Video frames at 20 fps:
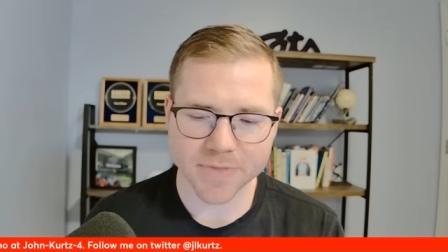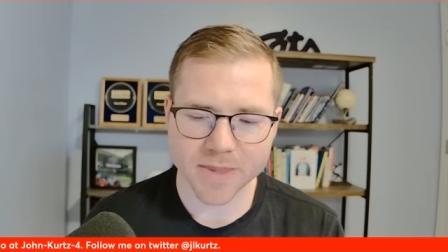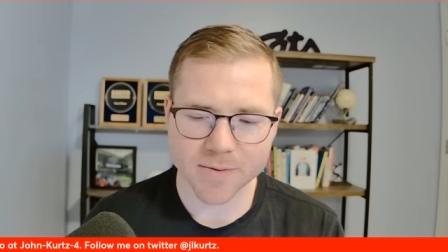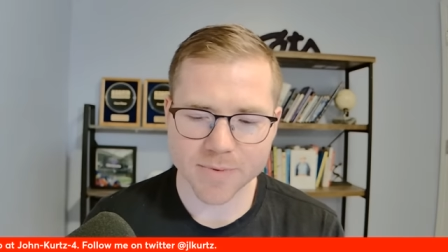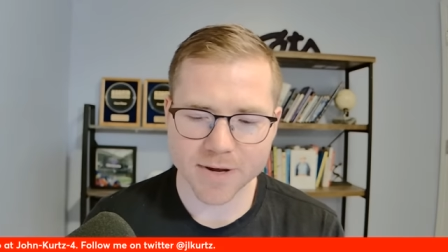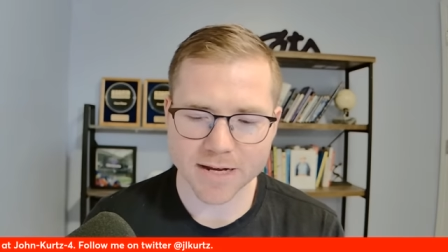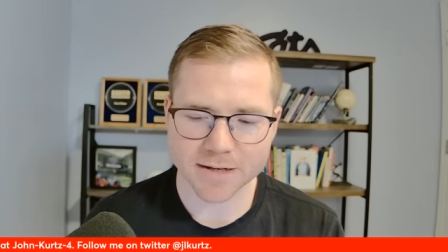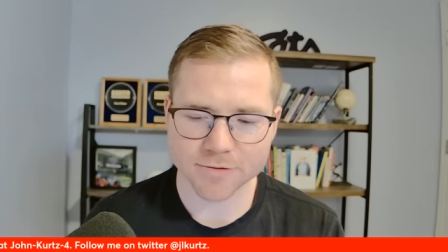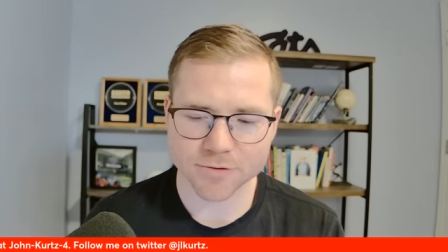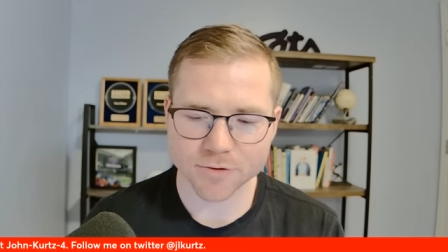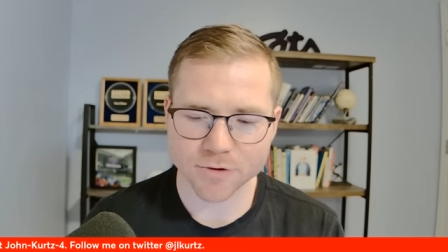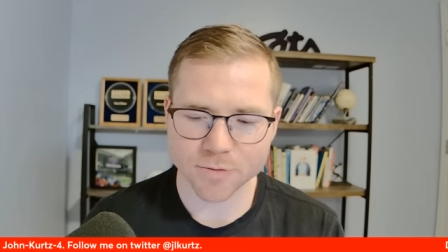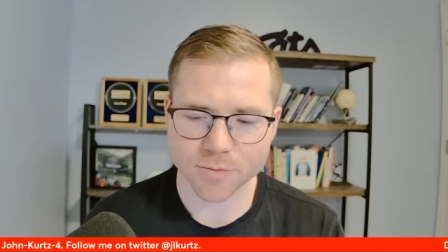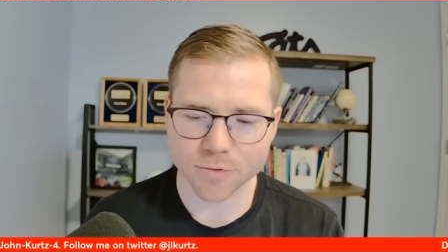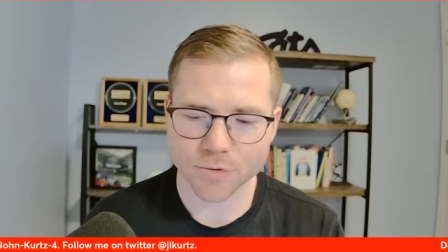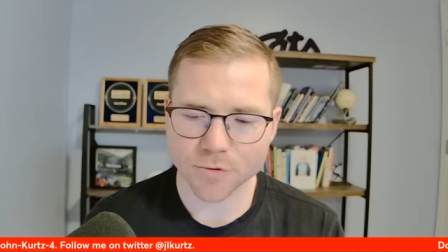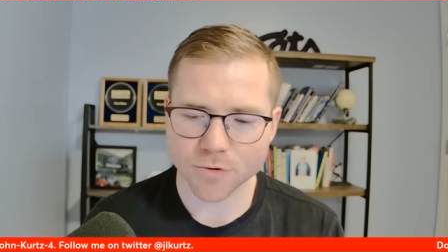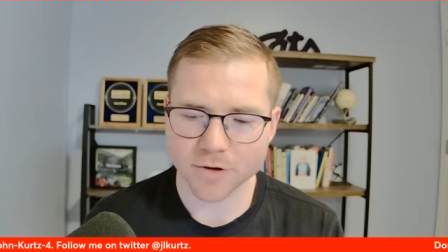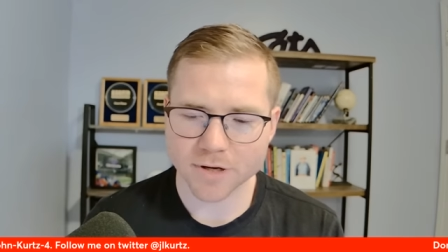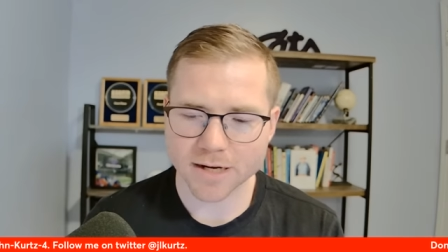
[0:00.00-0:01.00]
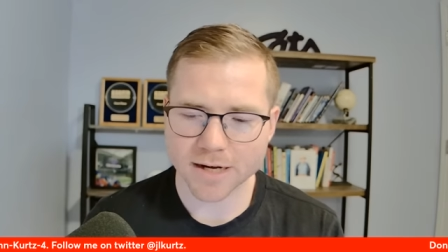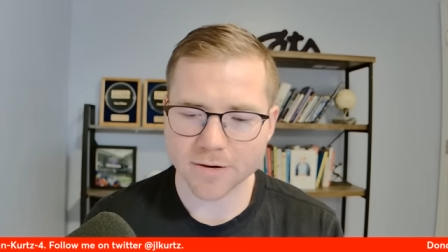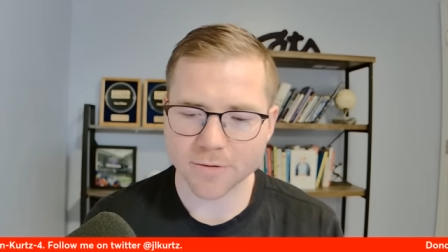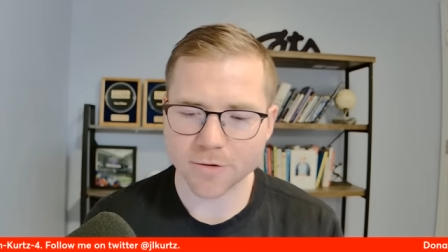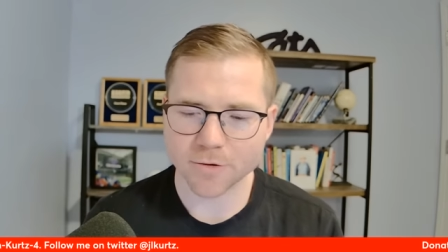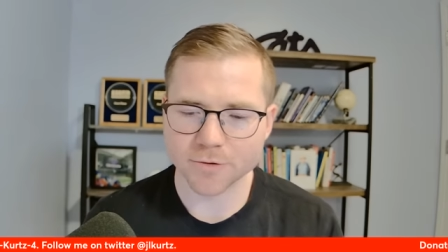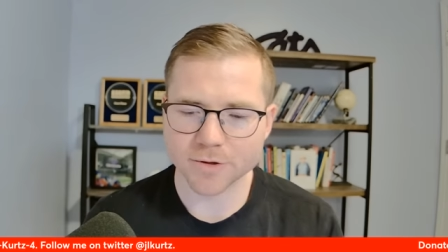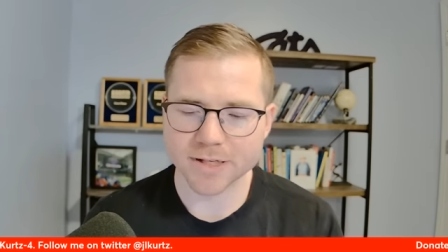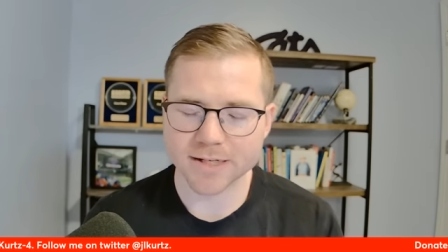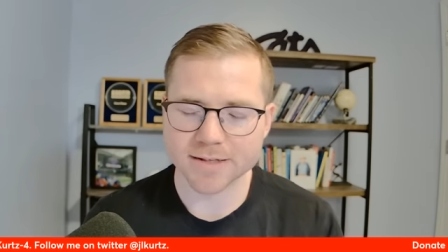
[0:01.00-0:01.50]
The Pac-12 board now
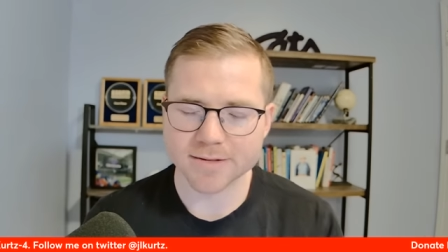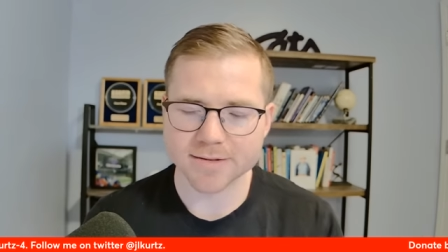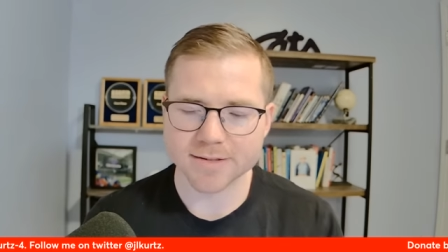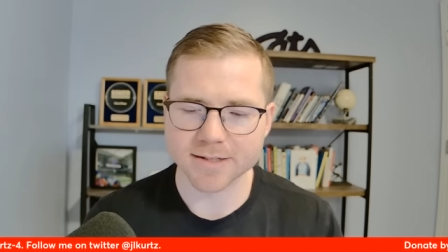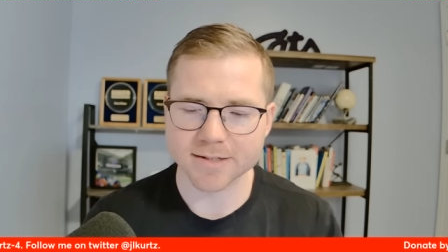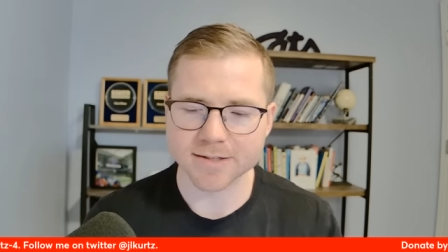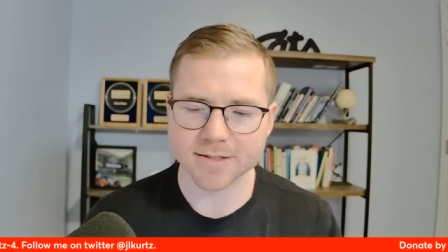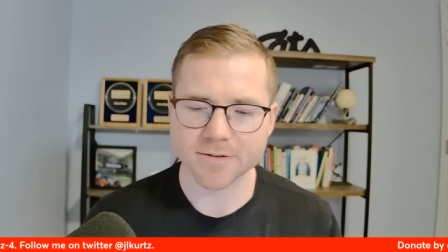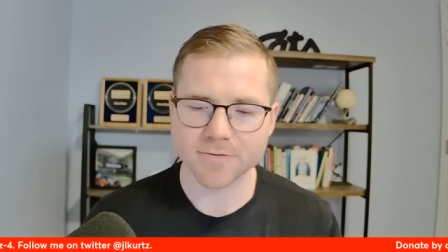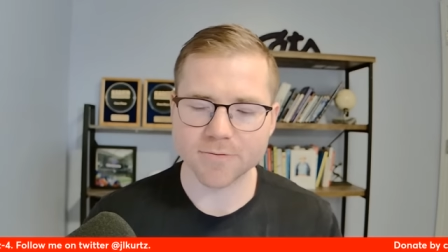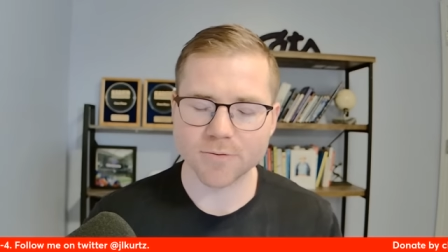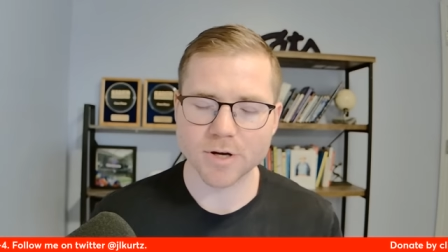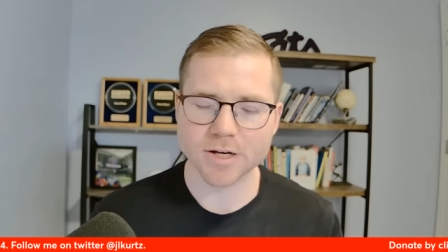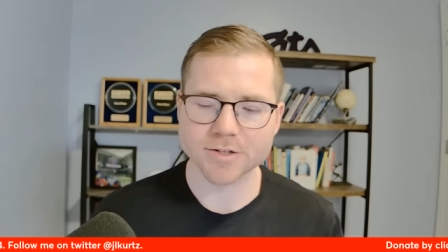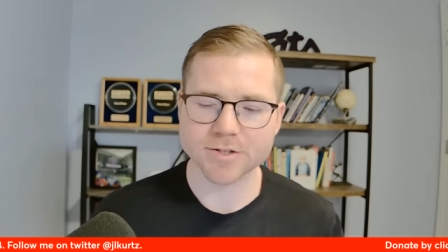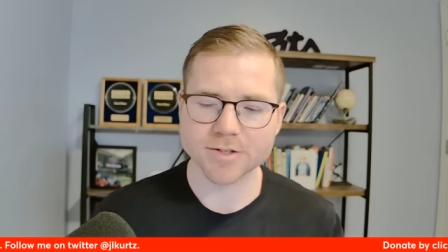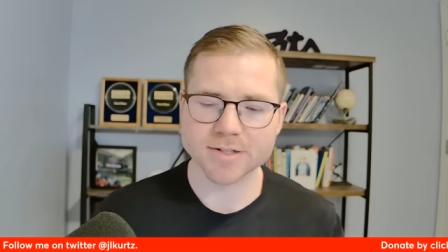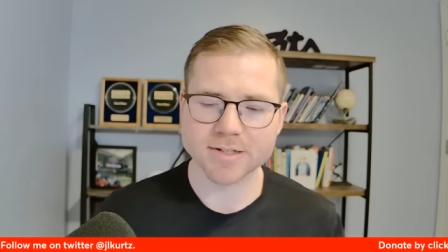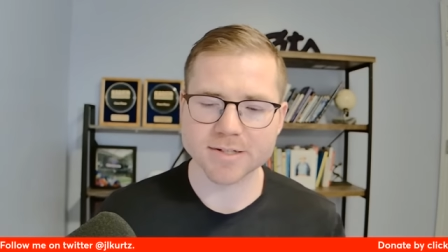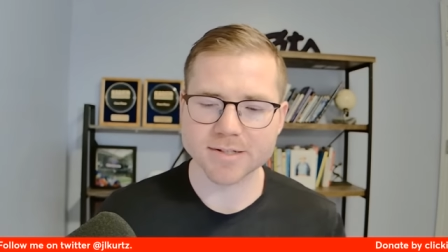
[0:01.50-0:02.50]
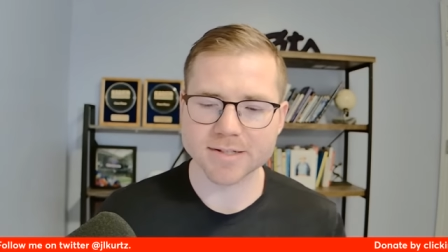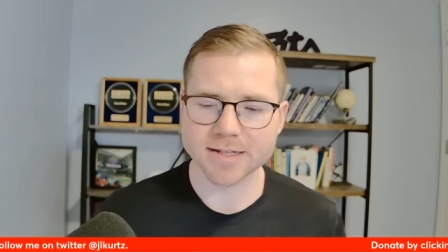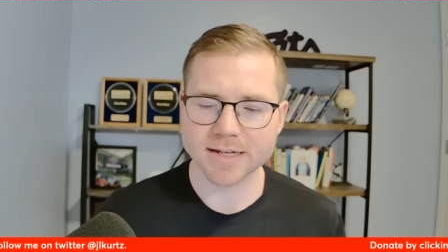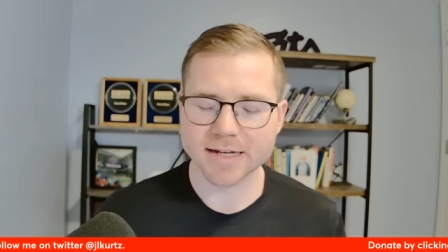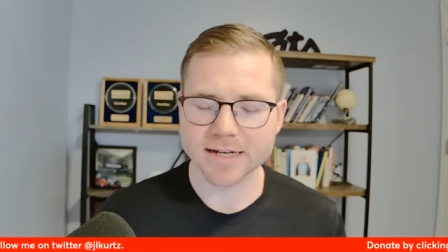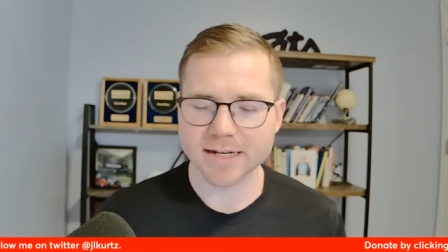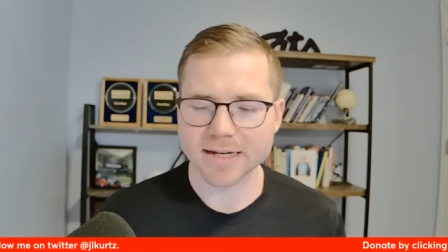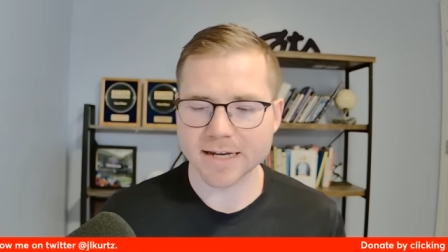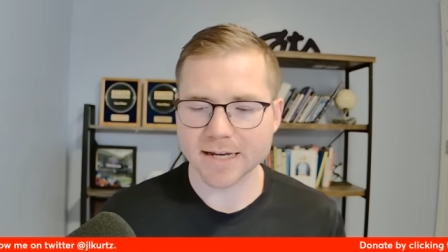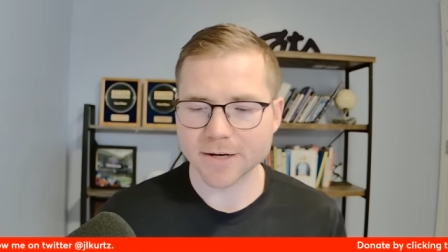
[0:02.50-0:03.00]
only consists of Washington
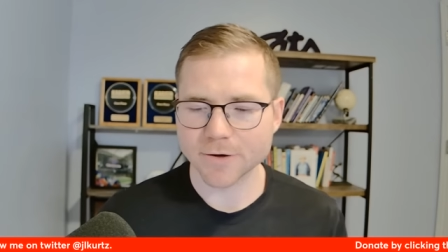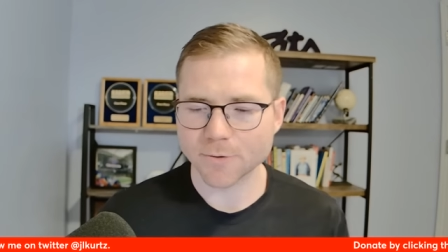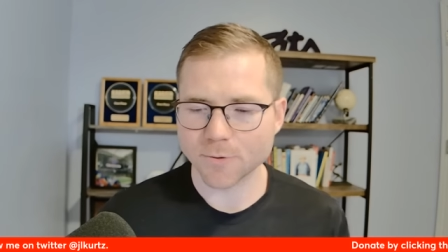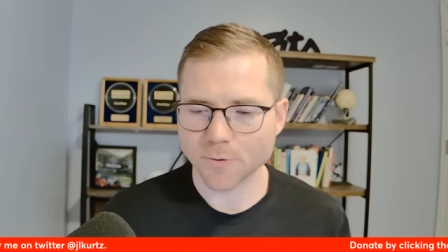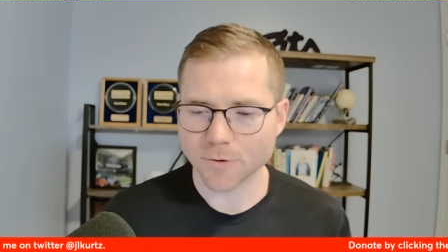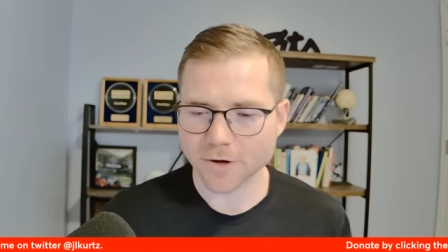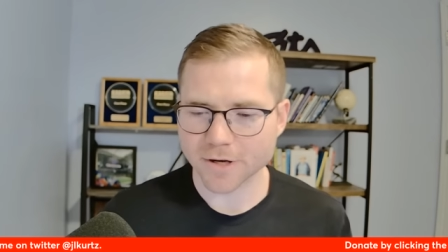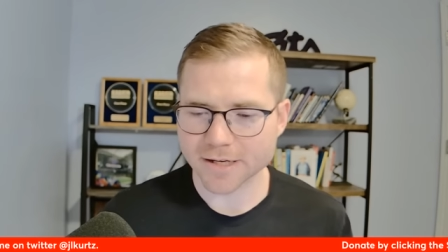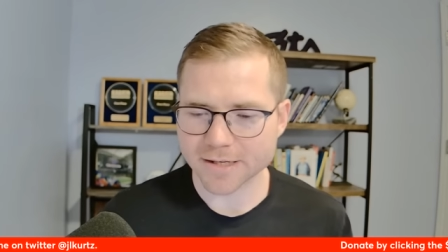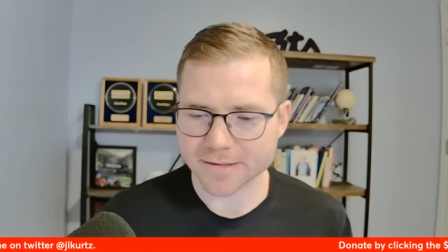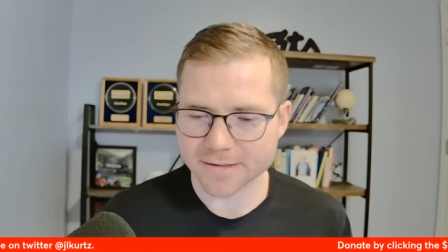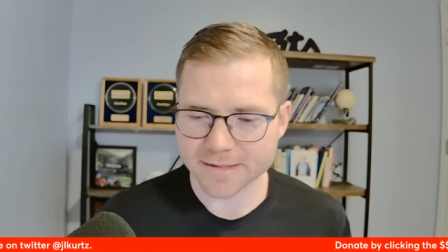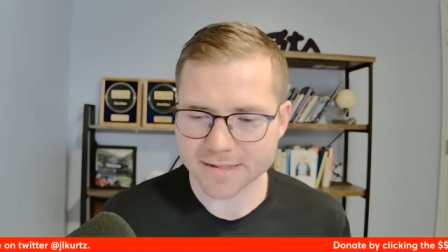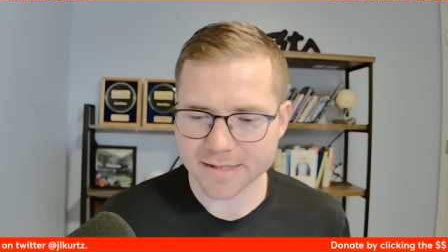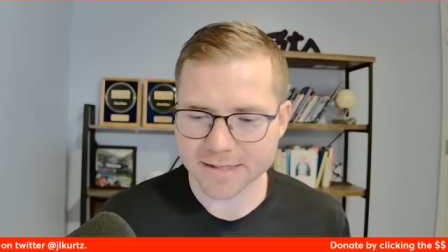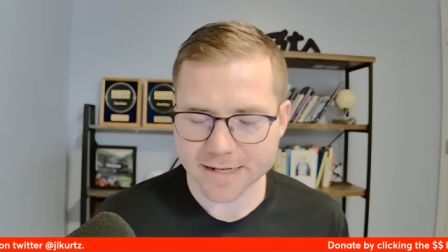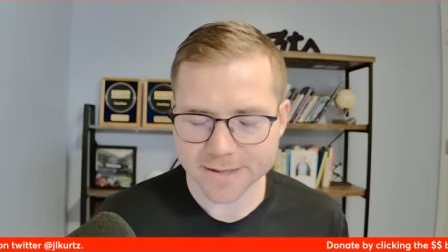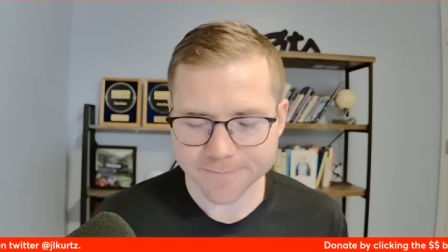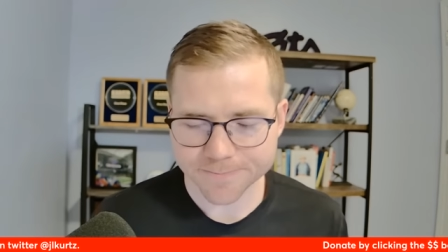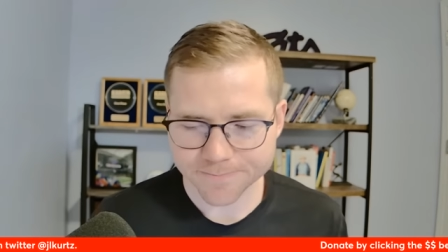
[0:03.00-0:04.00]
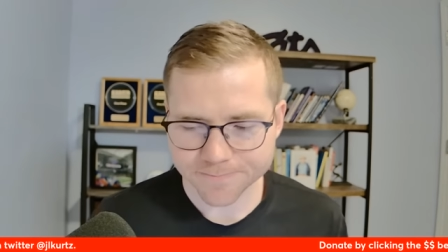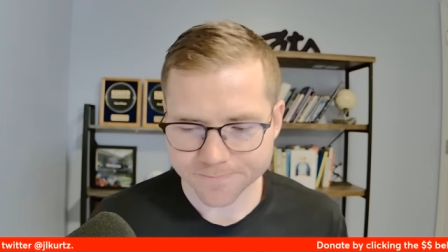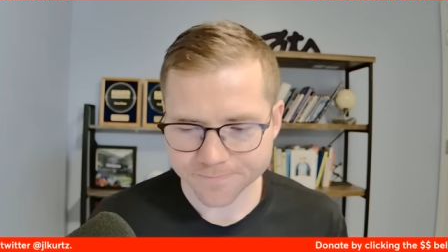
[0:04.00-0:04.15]
State and Oregon State.